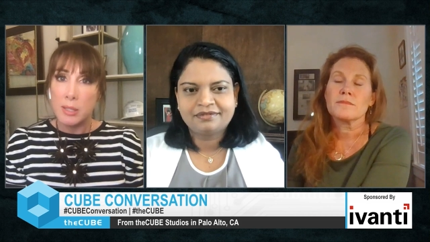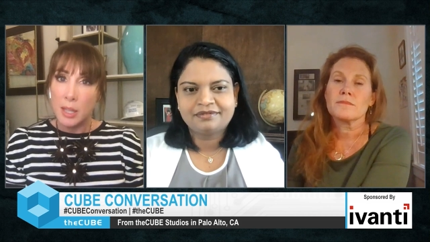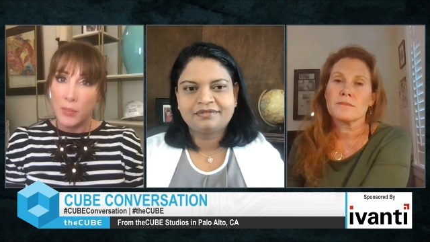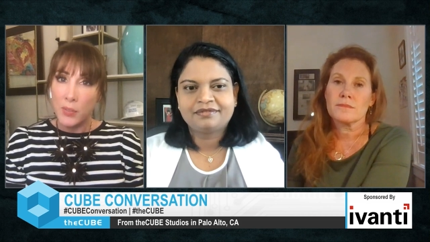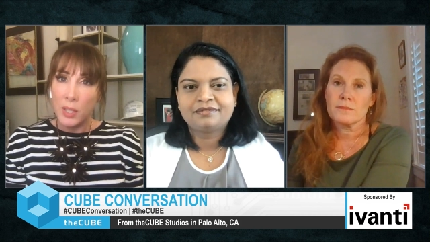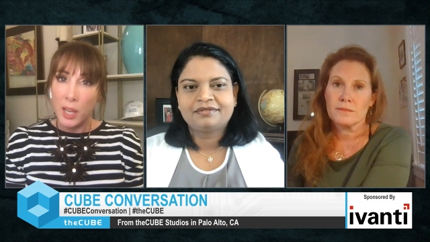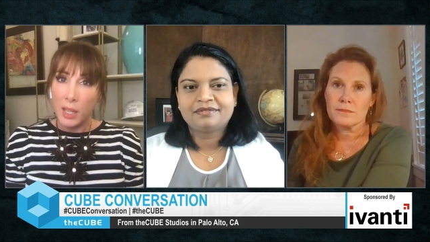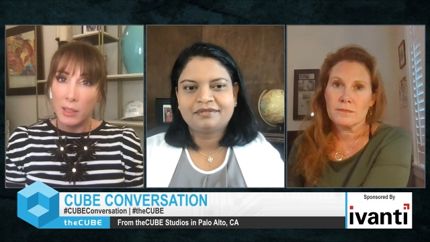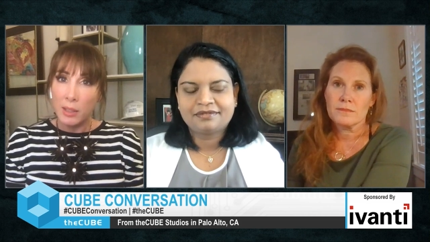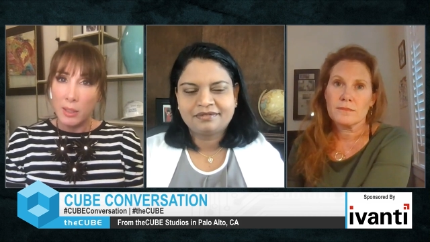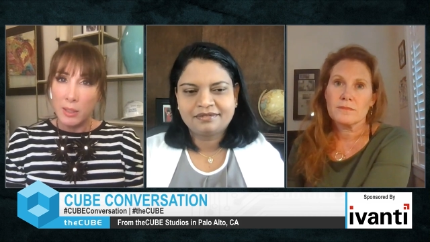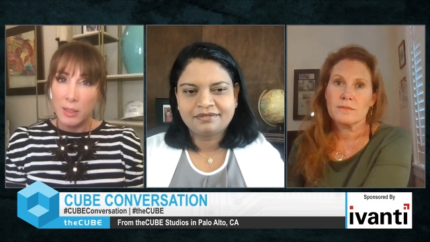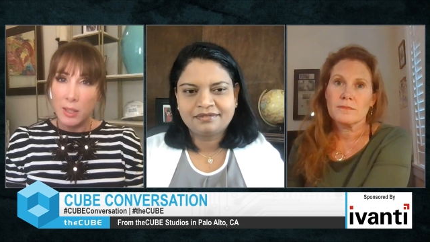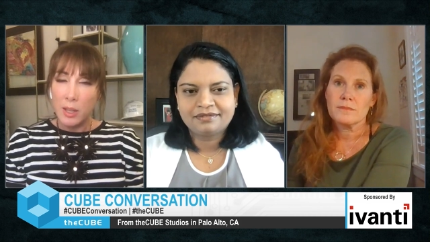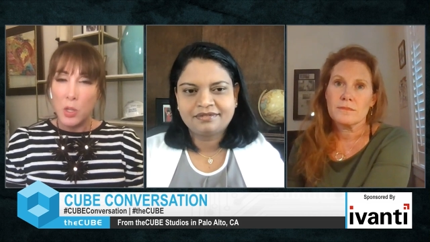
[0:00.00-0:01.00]
Speaker 1: Stephanie, I'd
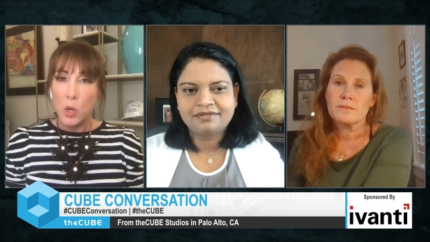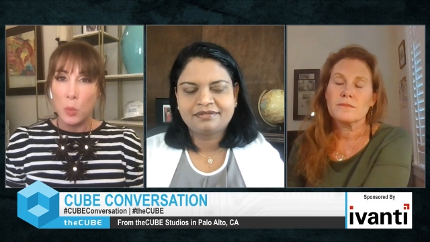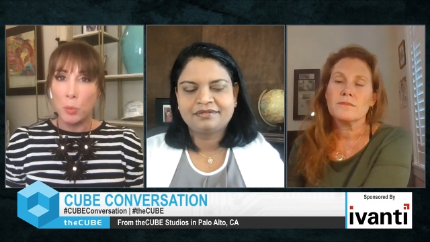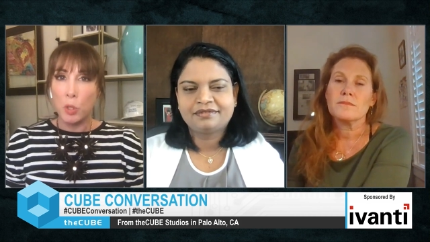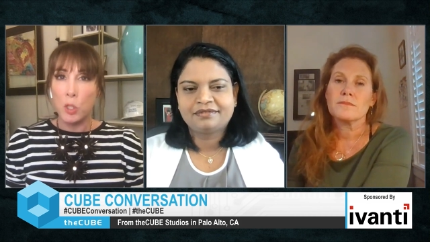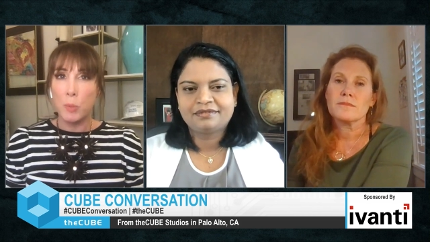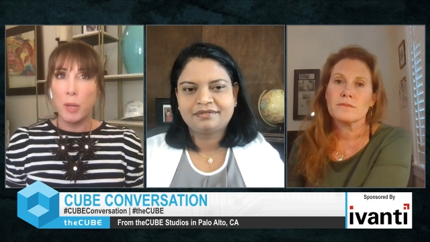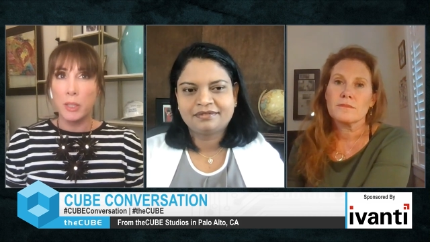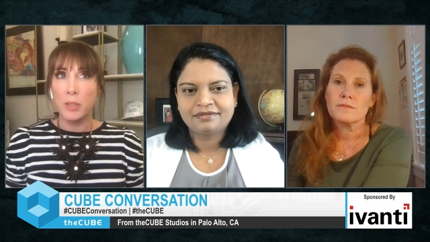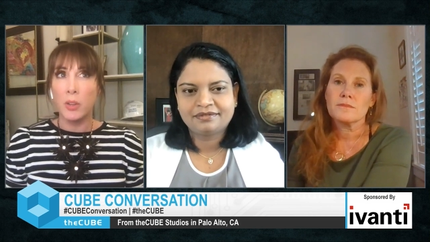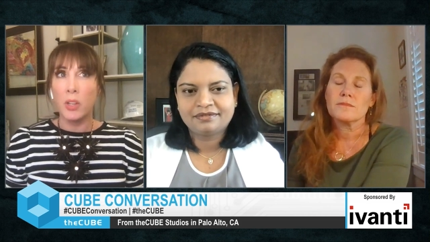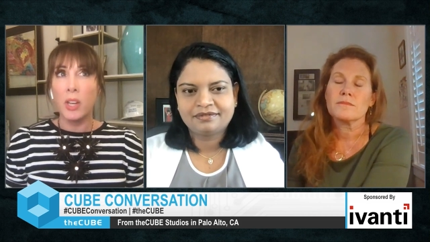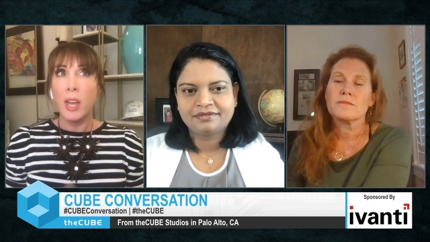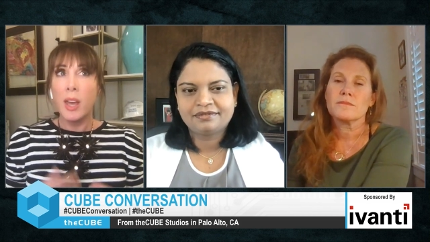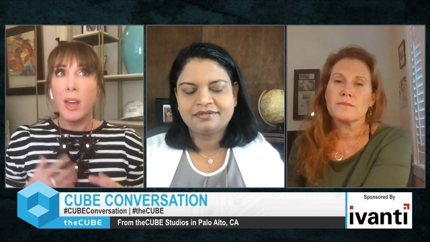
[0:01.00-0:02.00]
like to get your perspective
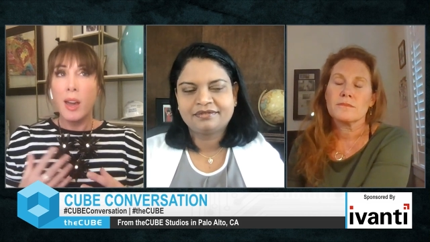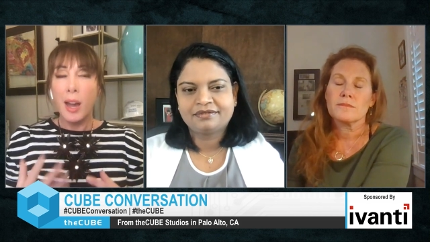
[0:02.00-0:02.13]
on